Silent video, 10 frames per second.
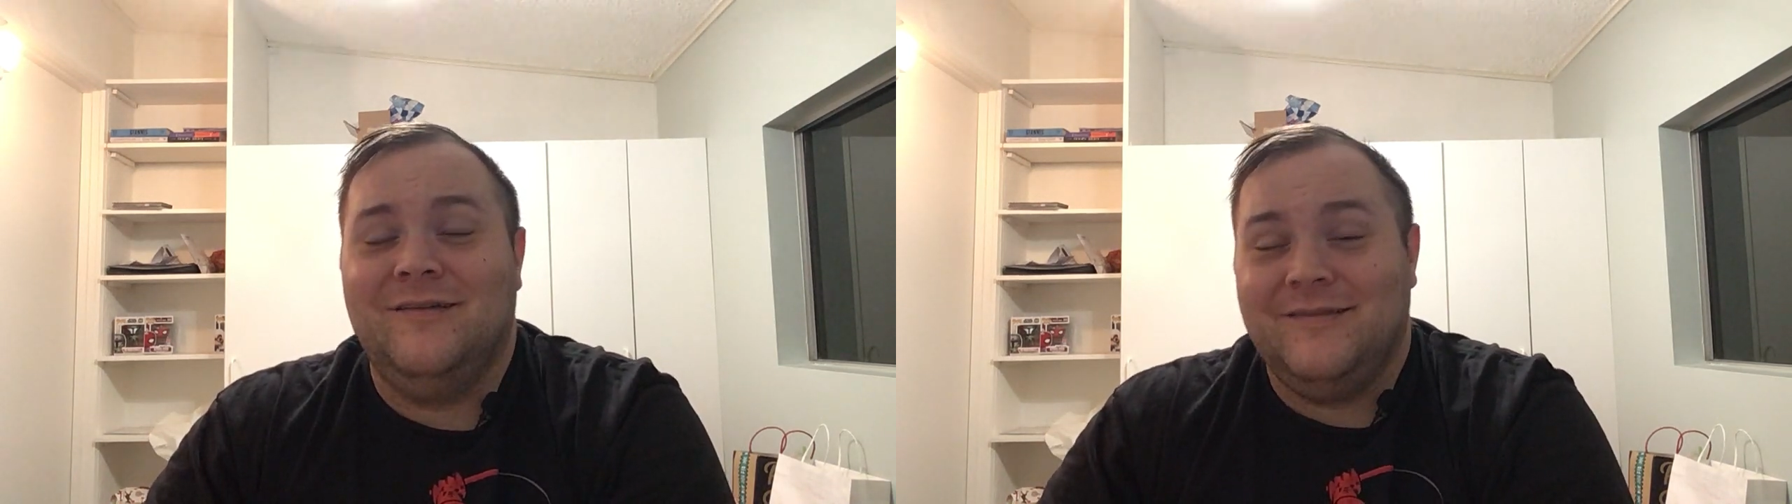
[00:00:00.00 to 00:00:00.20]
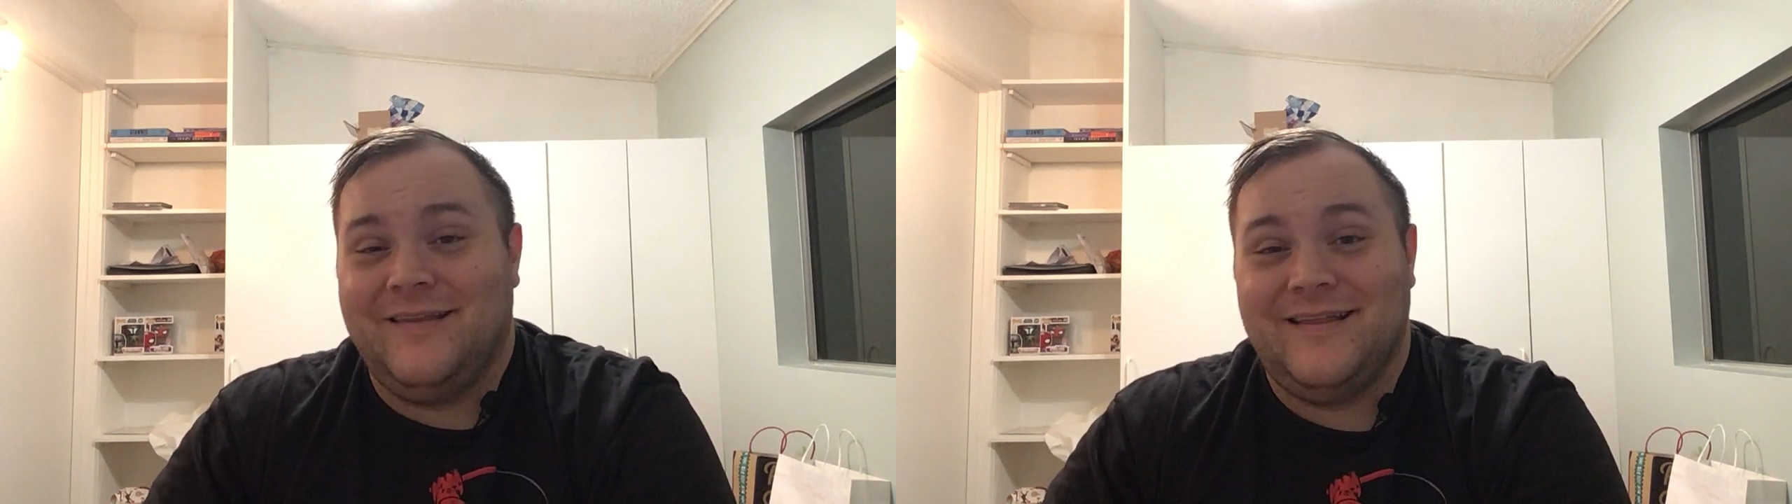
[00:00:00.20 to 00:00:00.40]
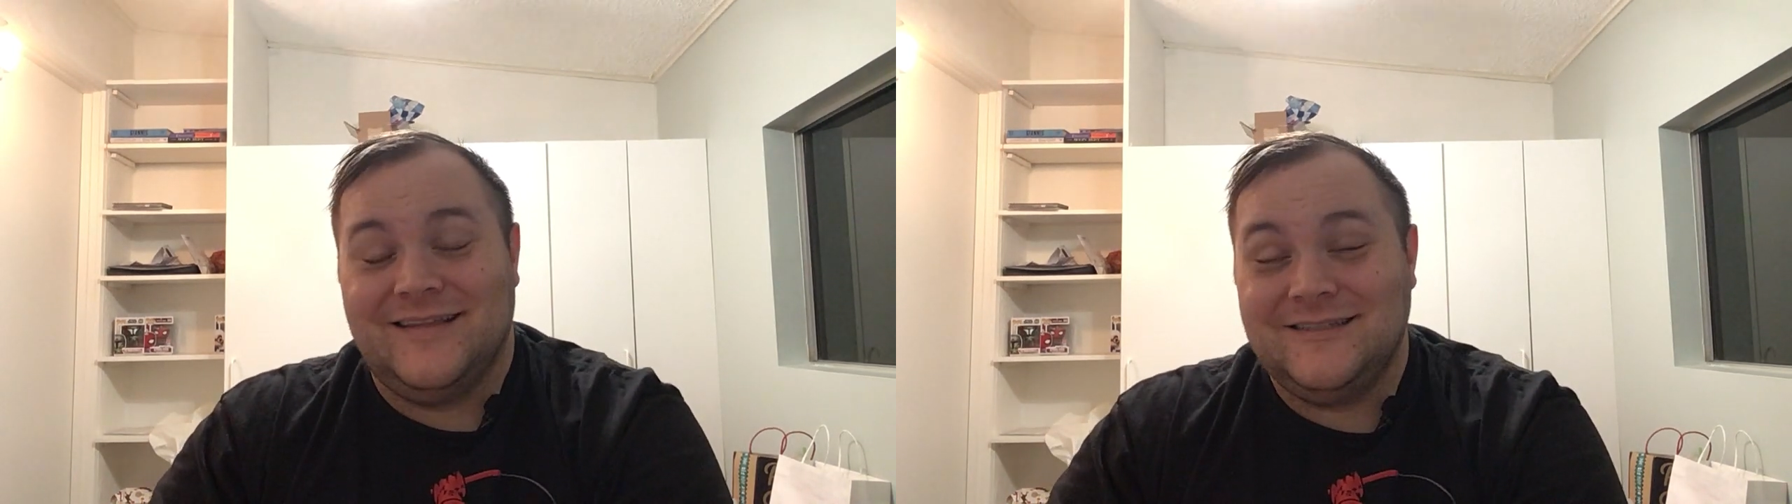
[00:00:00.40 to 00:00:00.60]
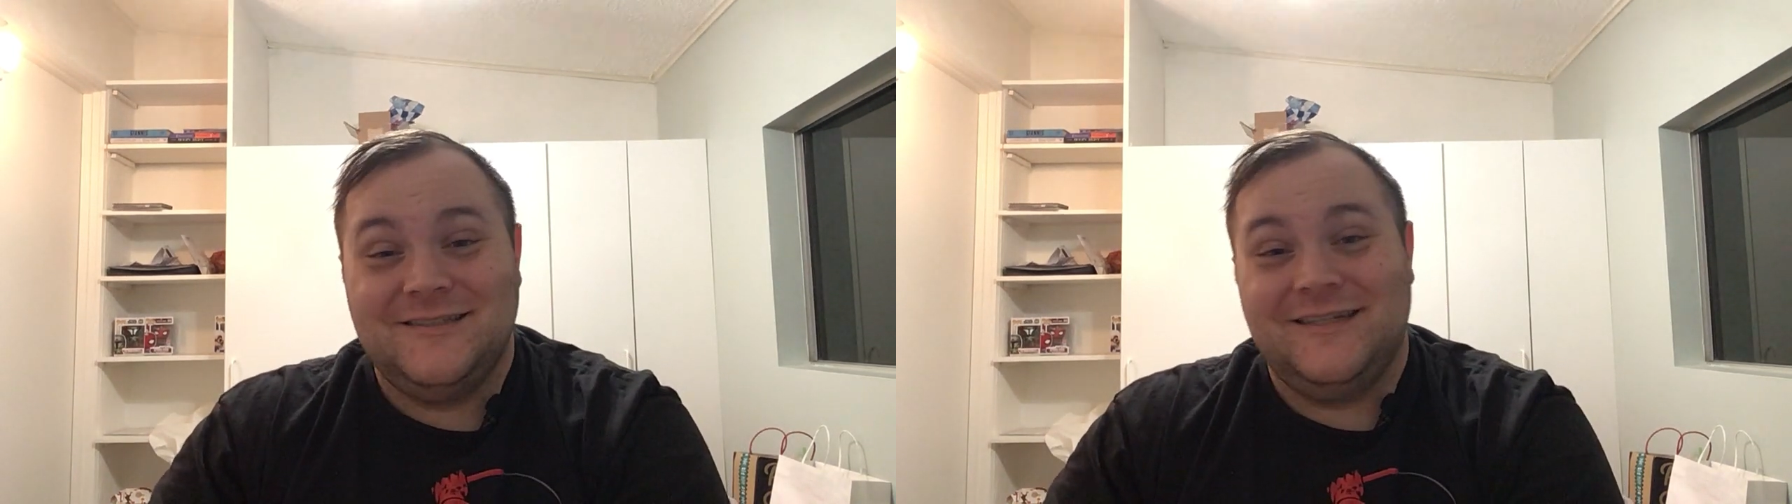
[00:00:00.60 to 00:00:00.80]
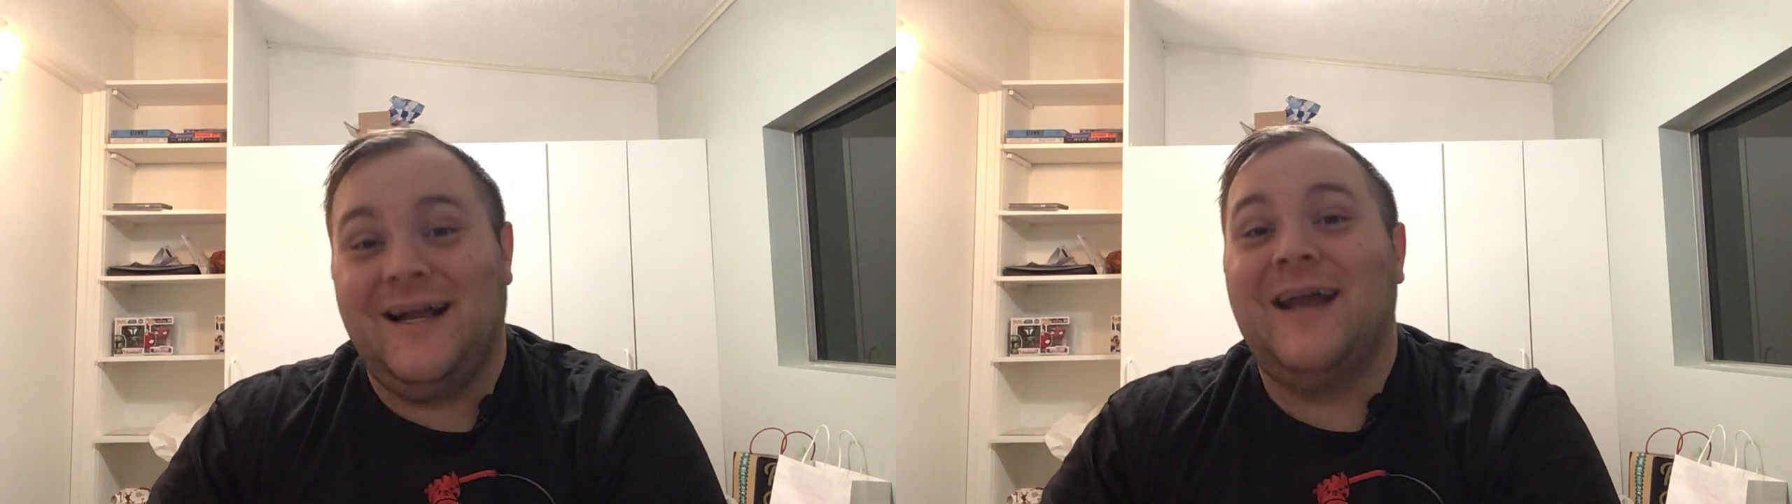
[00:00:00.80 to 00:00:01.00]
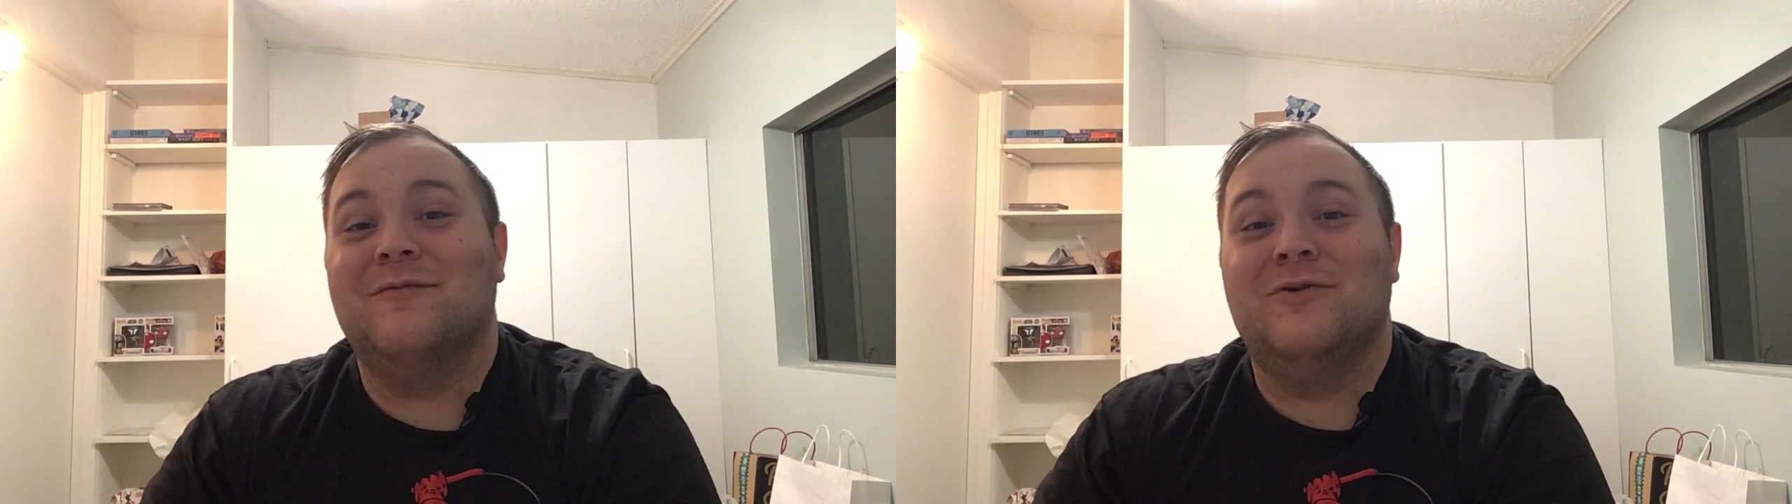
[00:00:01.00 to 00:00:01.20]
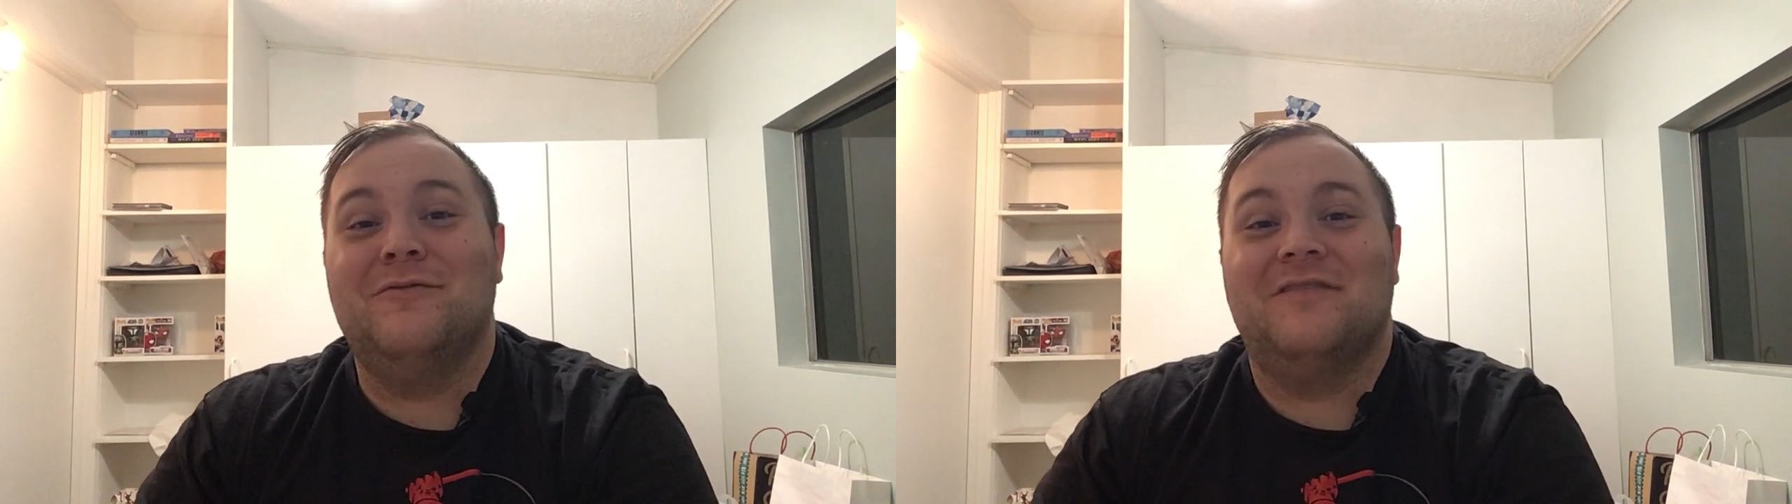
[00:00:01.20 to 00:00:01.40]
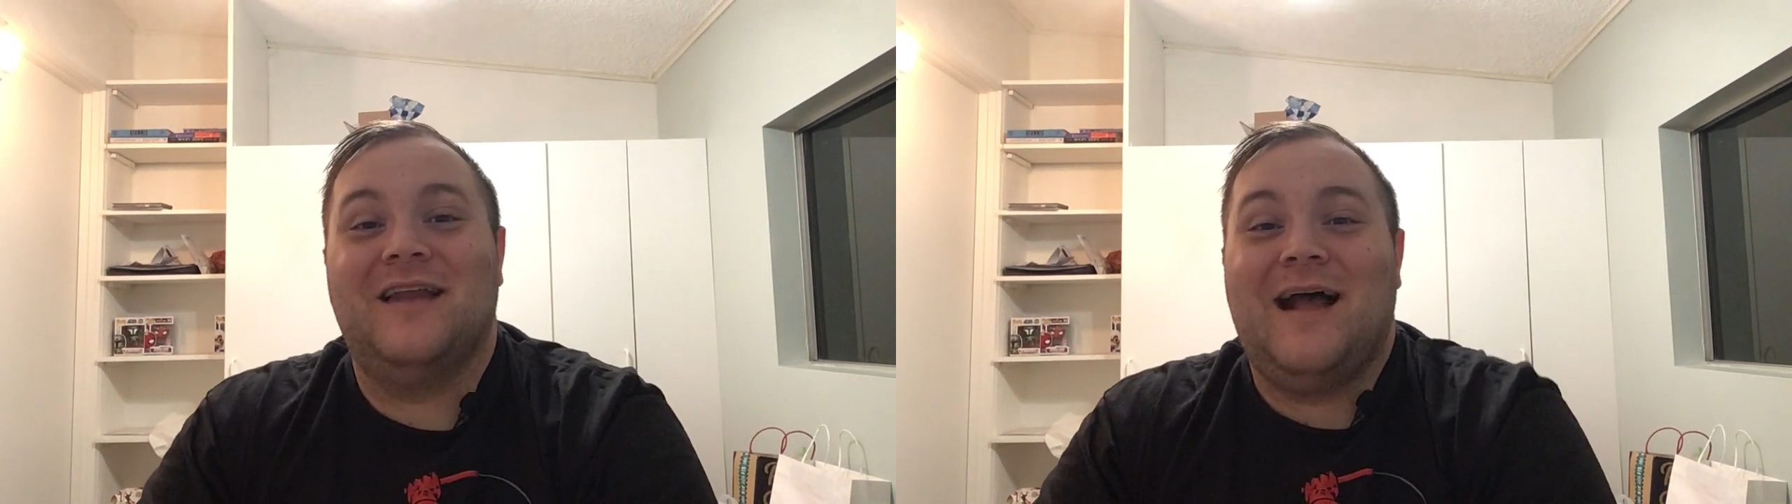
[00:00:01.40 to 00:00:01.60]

like, this is the kind of move that